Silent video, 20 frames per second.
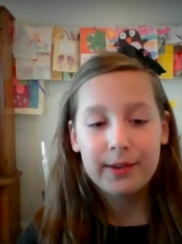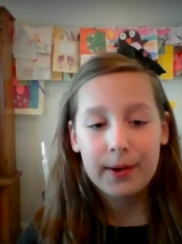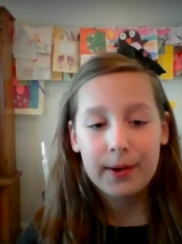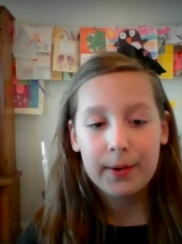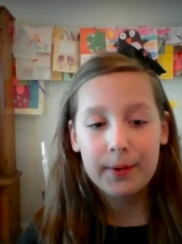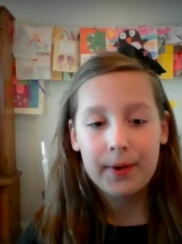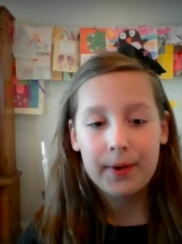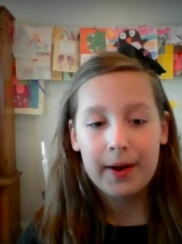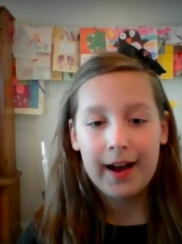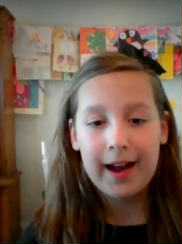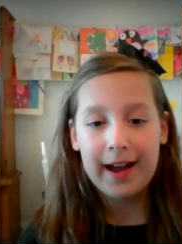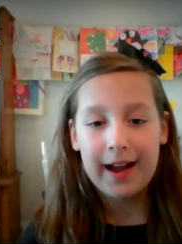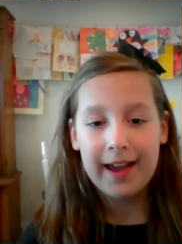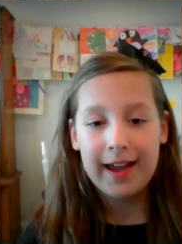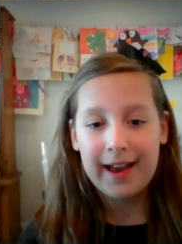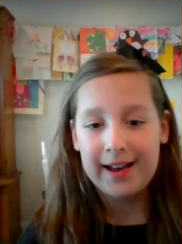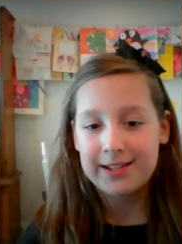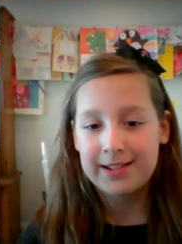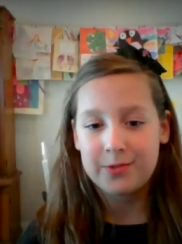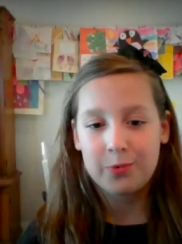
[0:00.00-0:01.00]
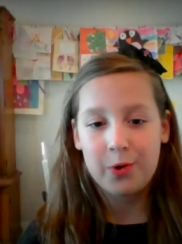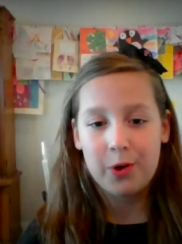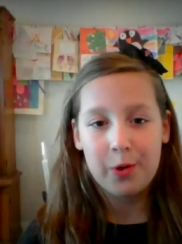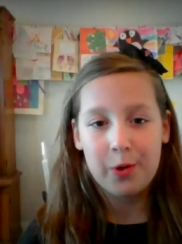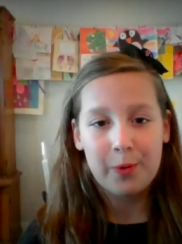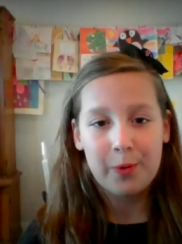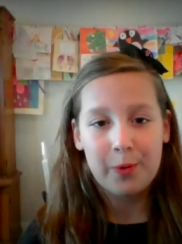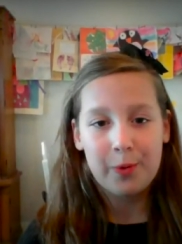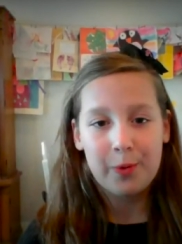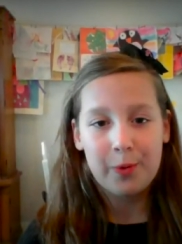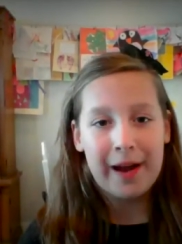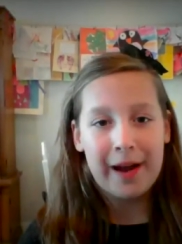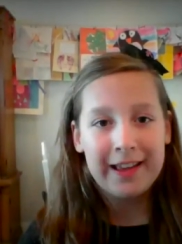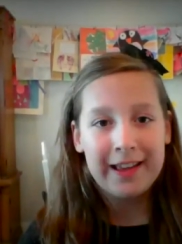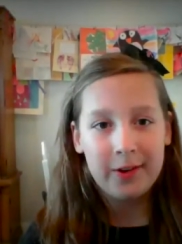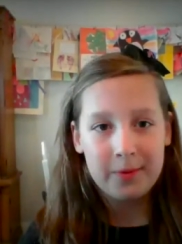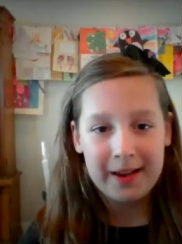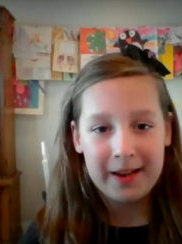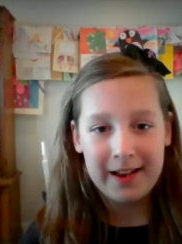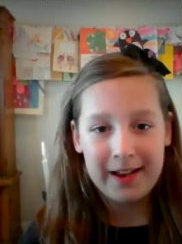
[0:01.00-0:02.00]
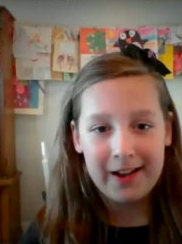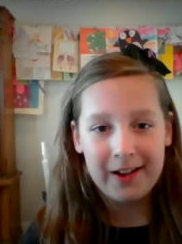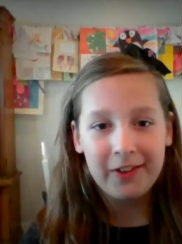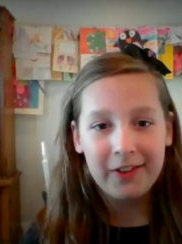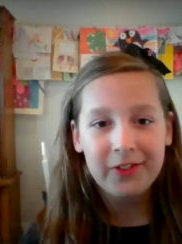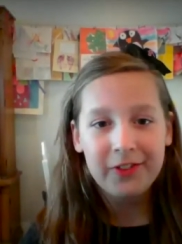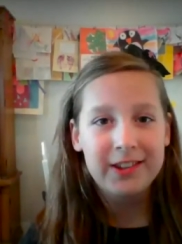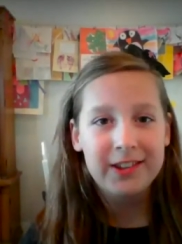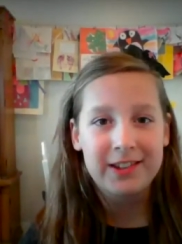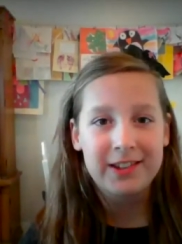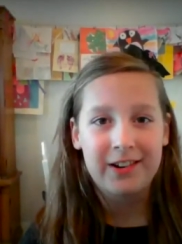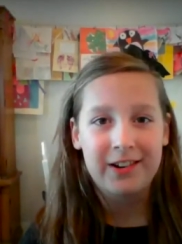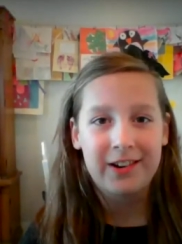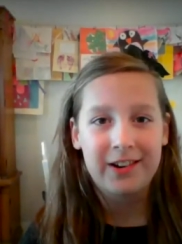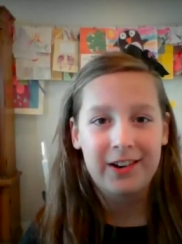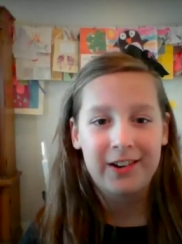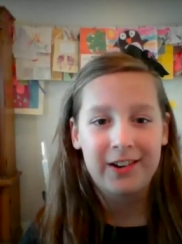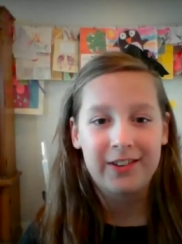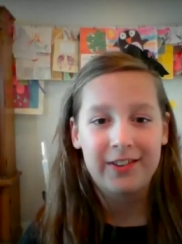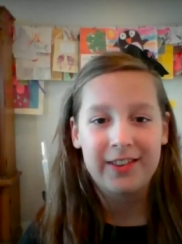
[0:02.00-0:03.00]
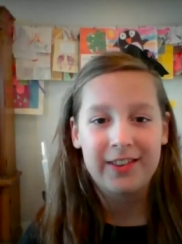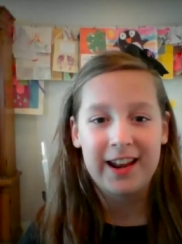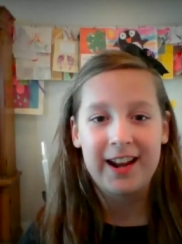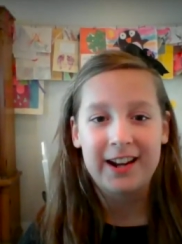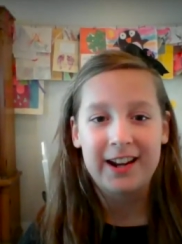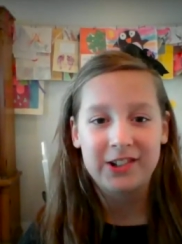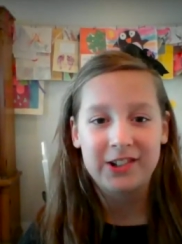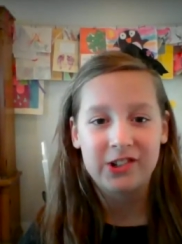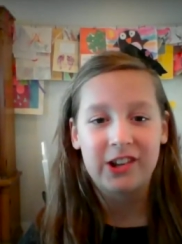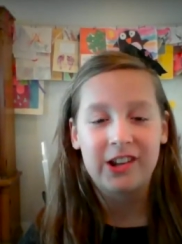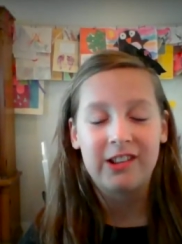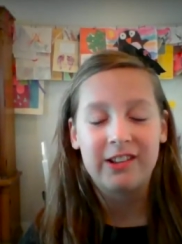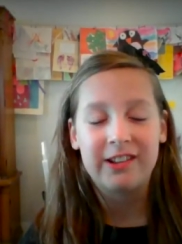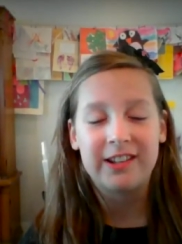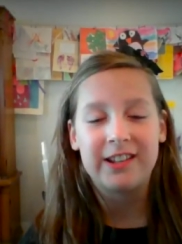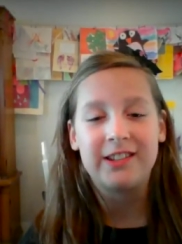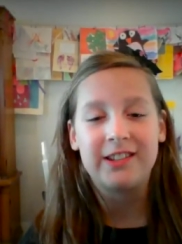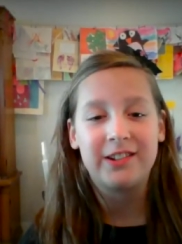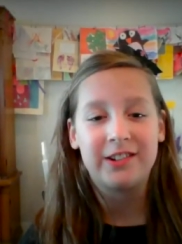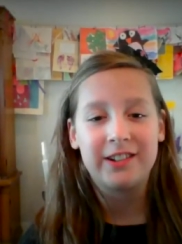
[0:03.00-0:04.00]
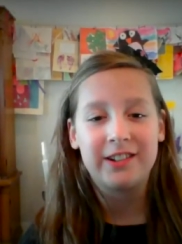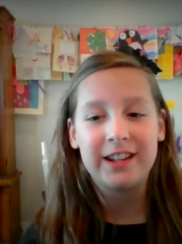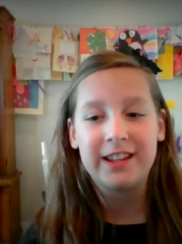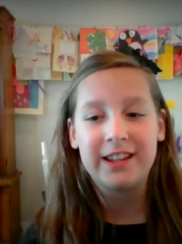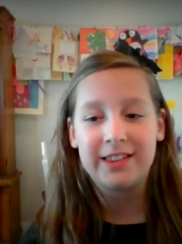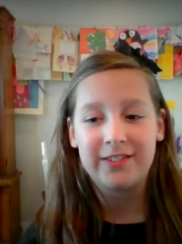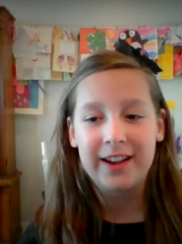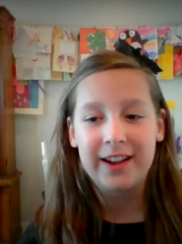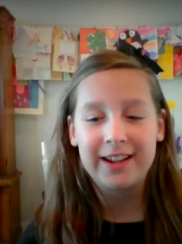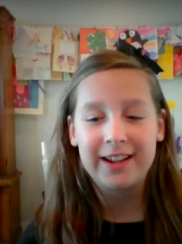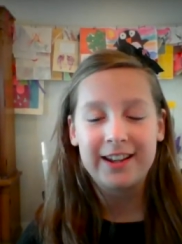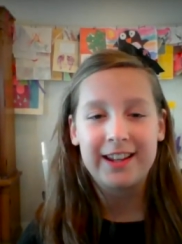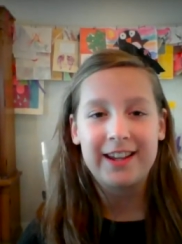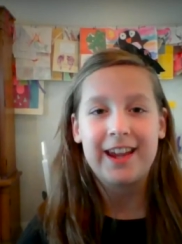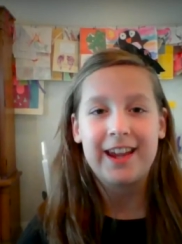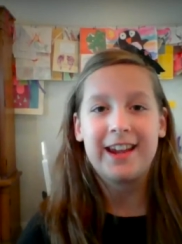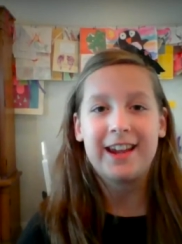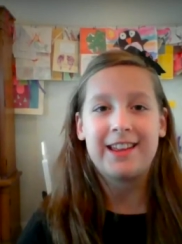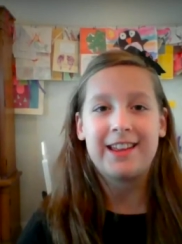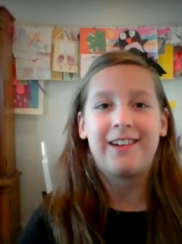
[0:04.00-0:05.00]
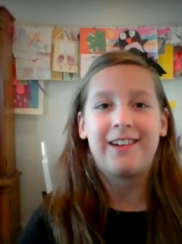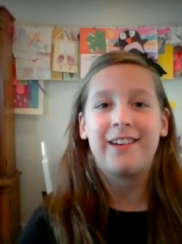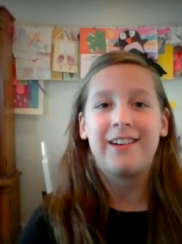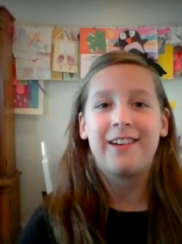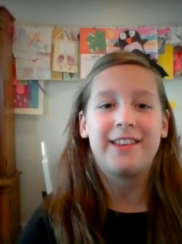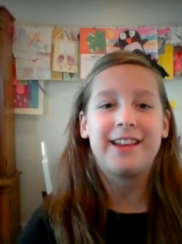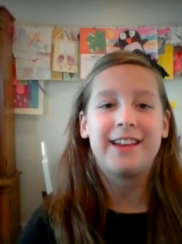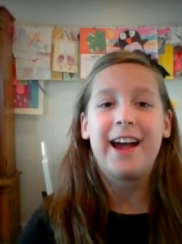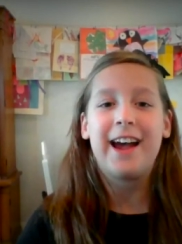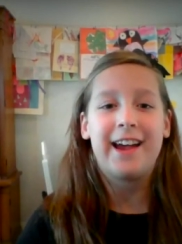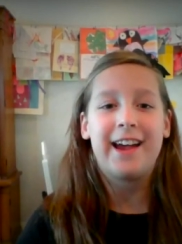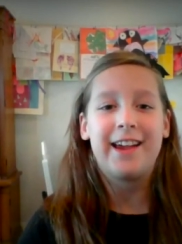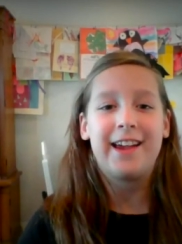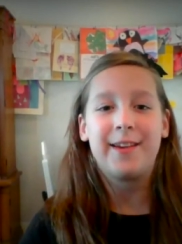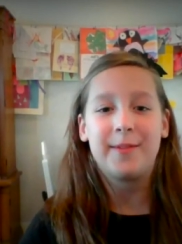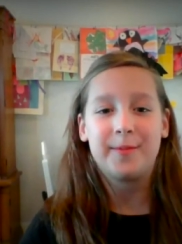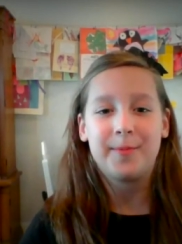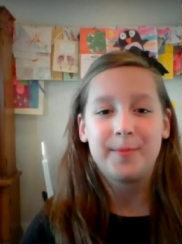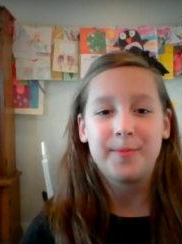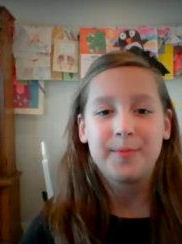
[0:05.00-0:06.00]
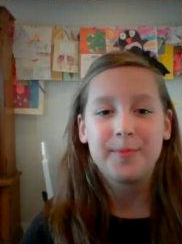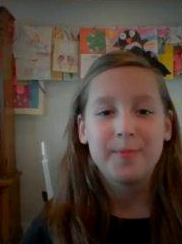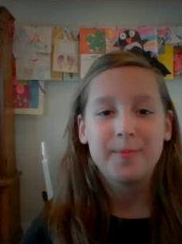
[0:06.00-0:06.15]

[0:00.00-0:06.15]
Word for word: So I asked, well, why can't we make a healthy sucker that actually cleans your teeth so I could eat candy all the time?